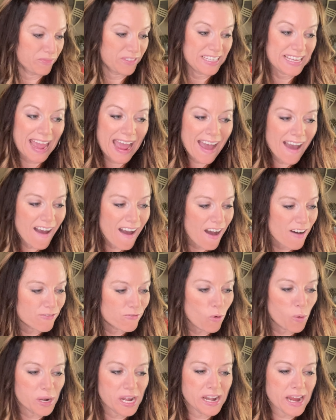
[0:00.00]
Yeah,
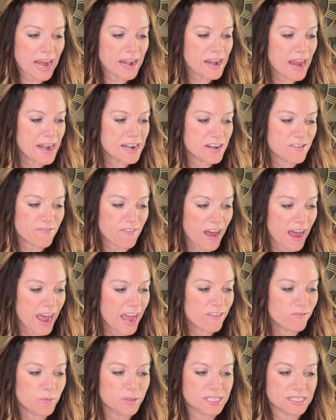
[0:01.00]

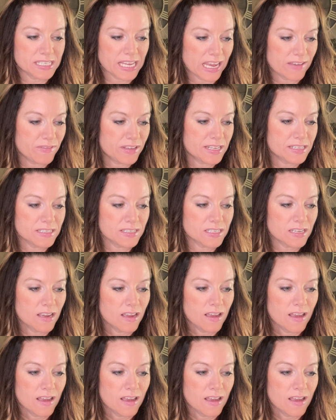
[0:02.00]
$49.95 with savings.